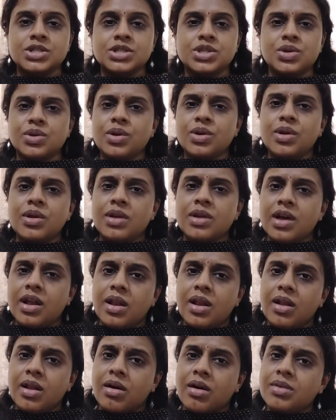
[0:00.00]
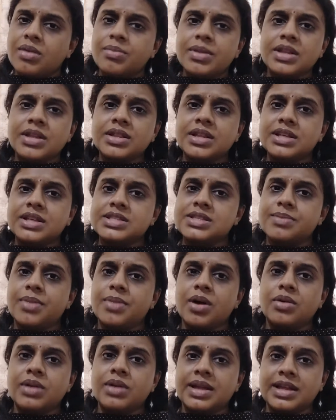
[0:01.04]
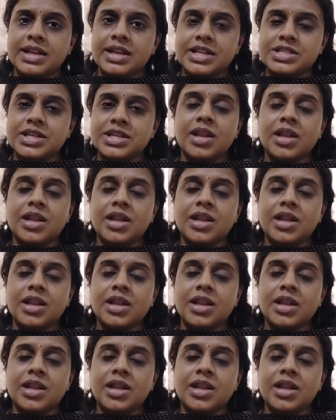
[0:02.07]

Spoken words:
so you know a lot many things about English,